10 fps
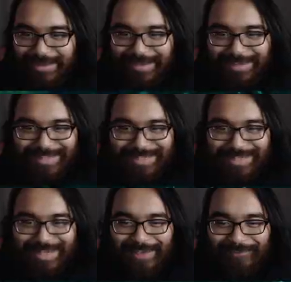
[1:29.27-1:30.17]
Yeah, this
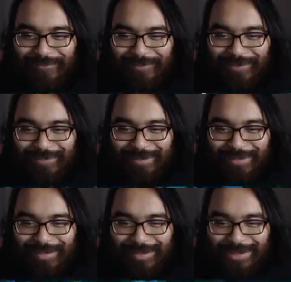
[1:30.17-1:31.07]

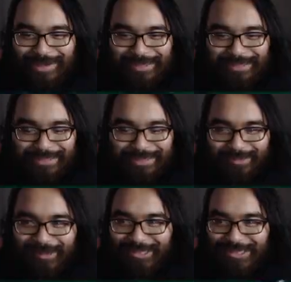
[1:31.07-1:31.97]
definitely is
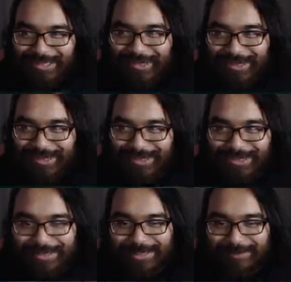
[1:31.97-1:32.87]
Lost Song,
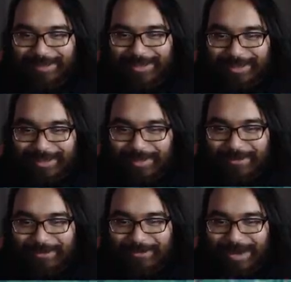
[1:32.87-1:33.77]
just with
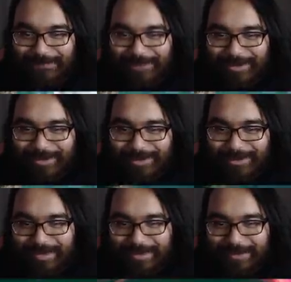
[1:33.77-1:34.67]
better graphics
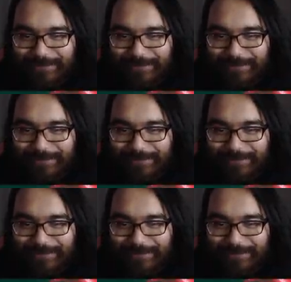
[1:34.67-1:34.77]
and a